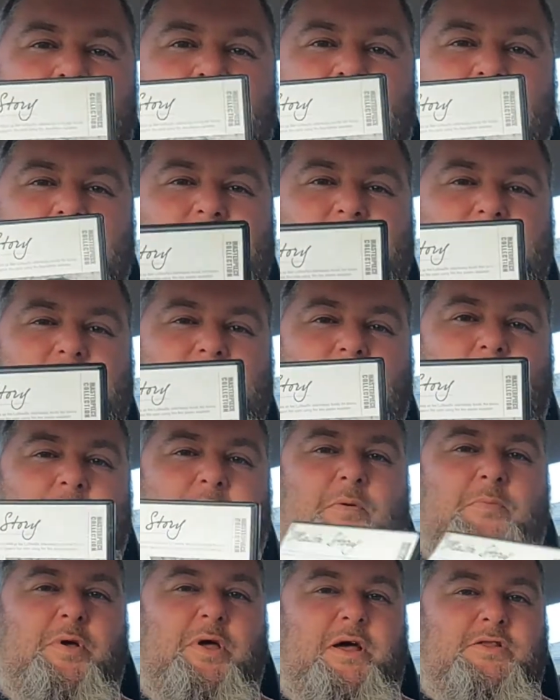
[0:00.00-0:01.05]
I think this was
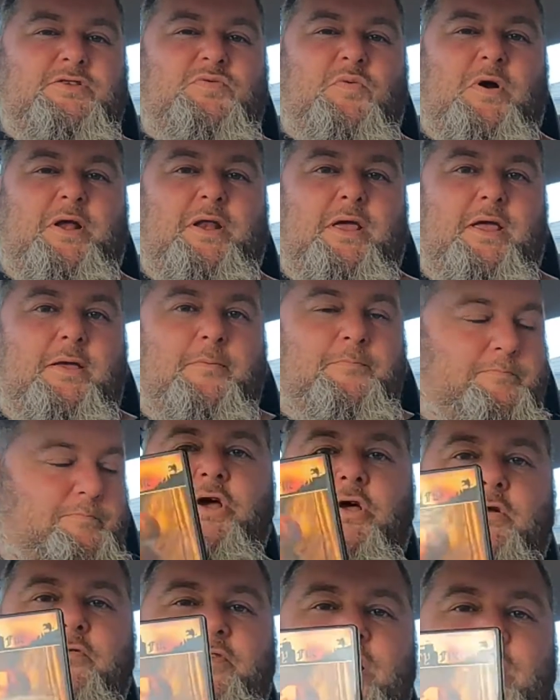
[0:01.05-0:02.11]
comping about 20.
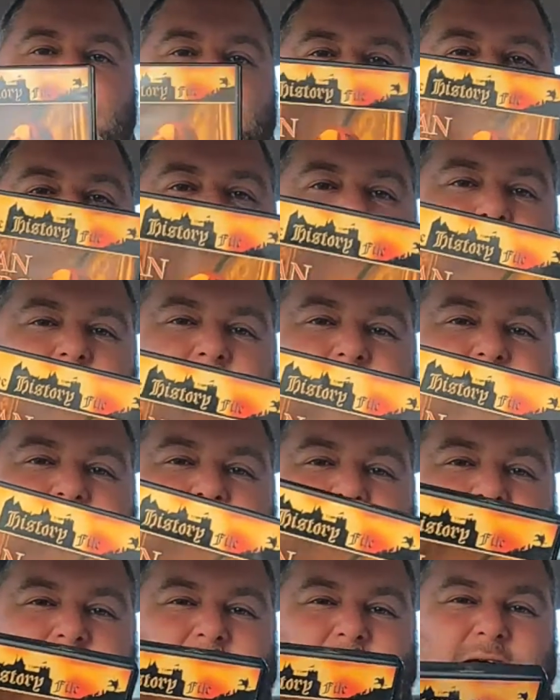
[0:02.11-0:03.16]
Joan of Arc, Soldier
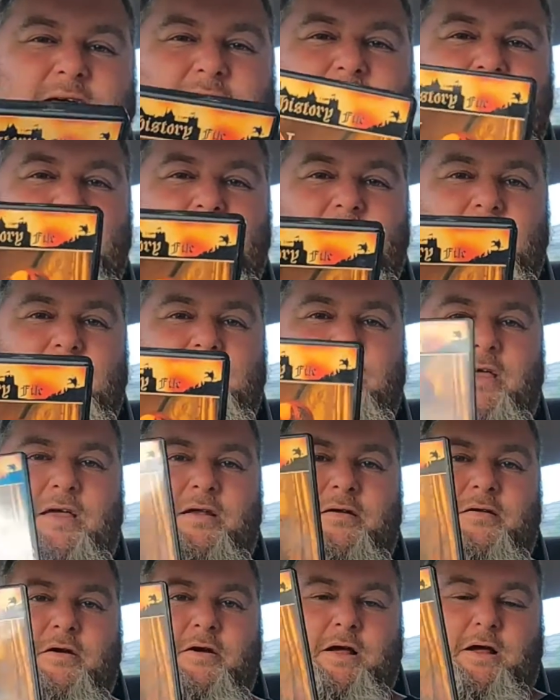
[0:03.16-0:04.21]
Saint,
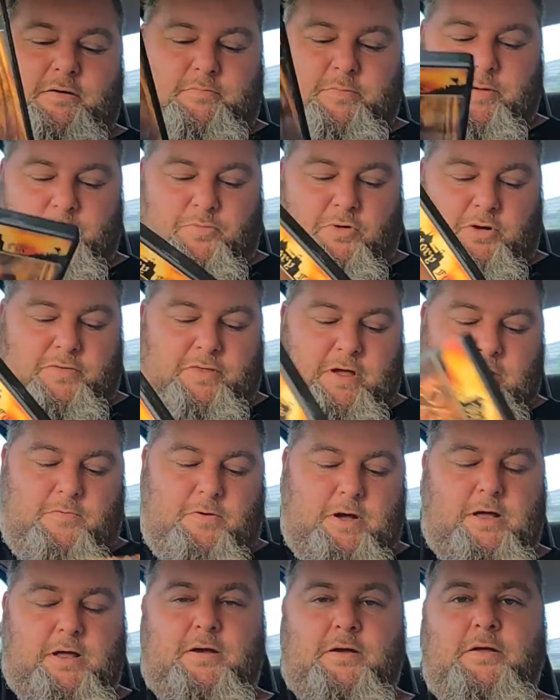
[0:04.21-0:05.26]
again, I can't remember on that
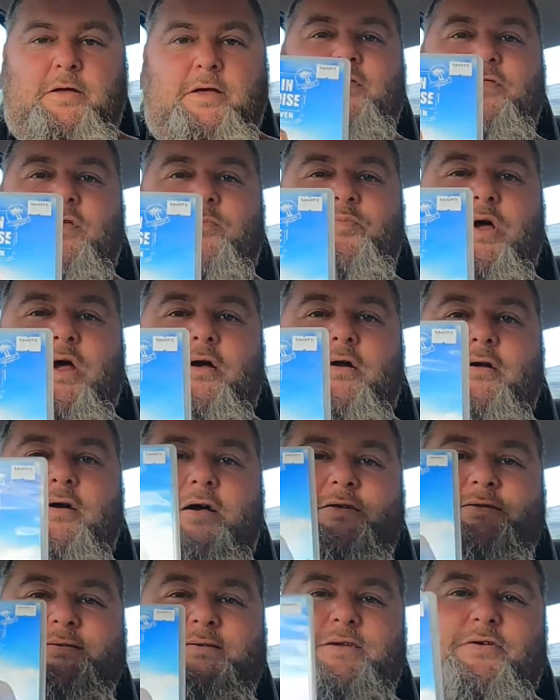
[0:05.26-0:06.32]
one. Death in
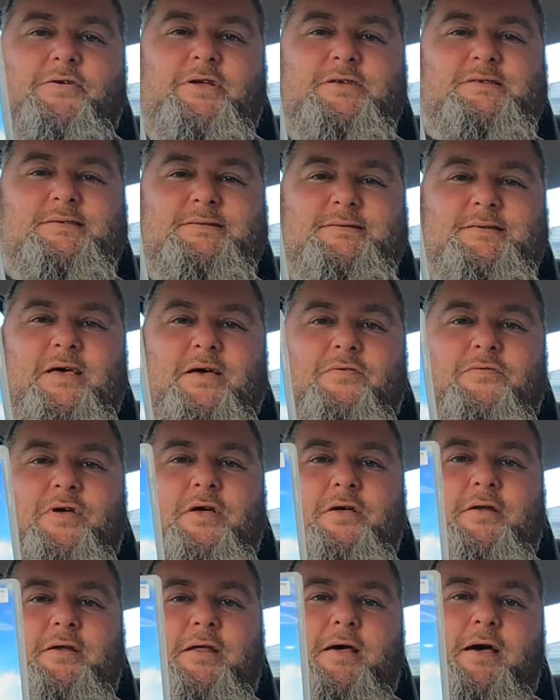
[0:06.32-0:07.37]
Paradise, Series
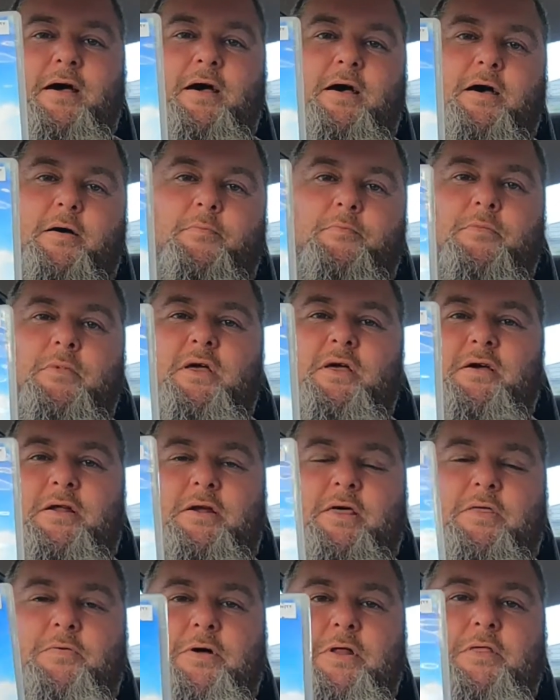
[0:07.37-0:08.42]
7,
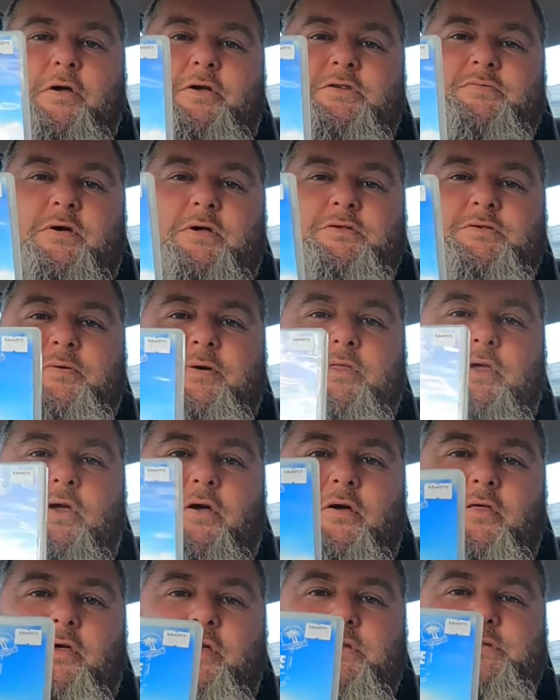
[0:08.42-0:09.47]
another one of those ones where the
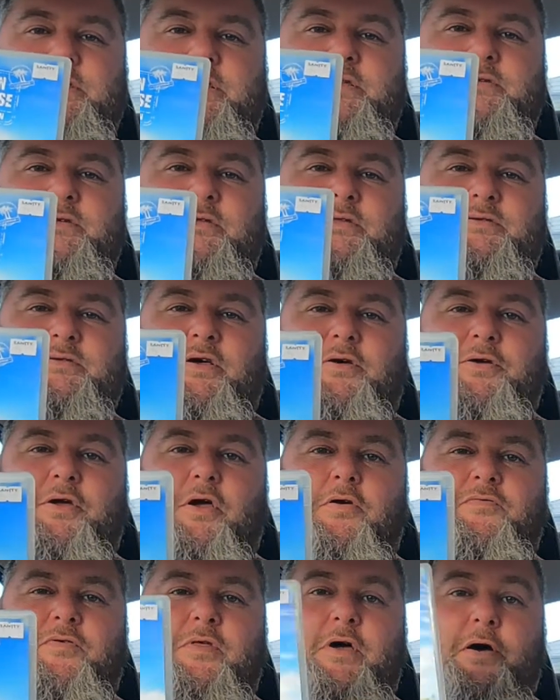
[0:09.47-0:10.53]
earlier seasons don't
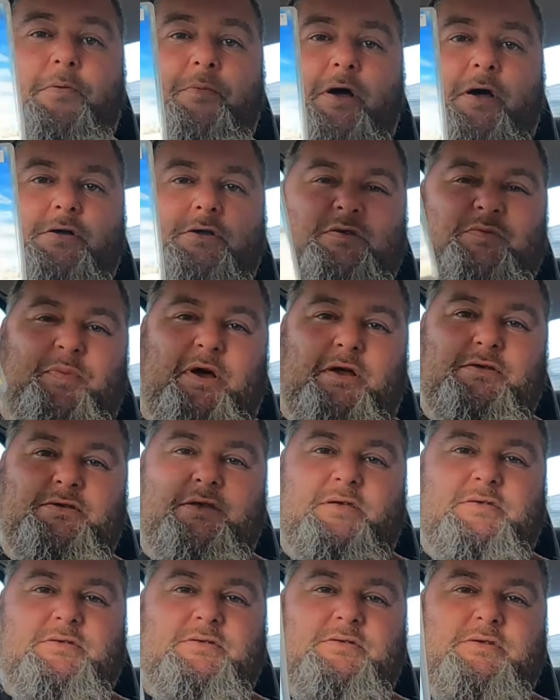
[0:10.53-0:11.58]
go for that much, but
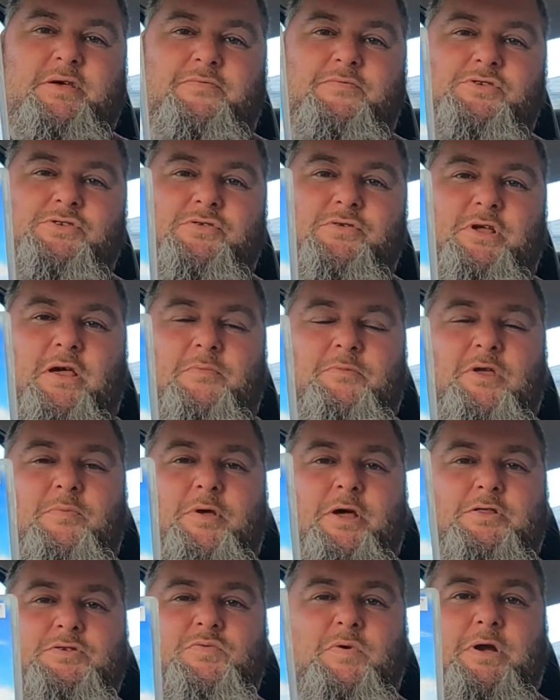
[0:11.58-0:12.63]
Season 7 should get me
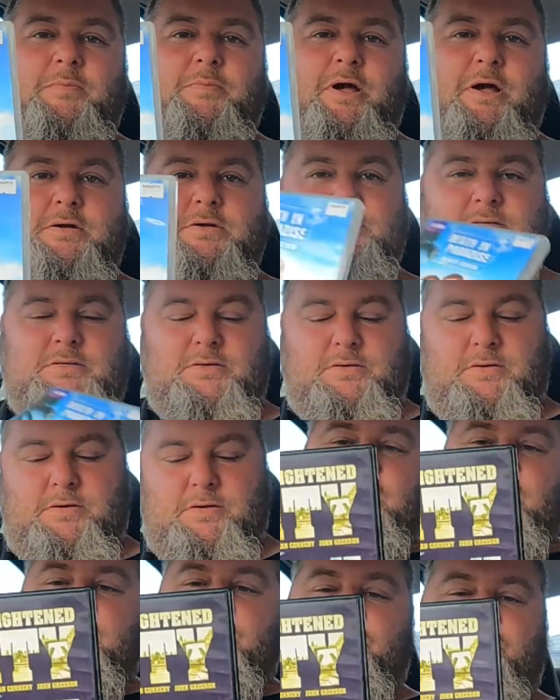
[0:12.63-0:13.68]
about $20.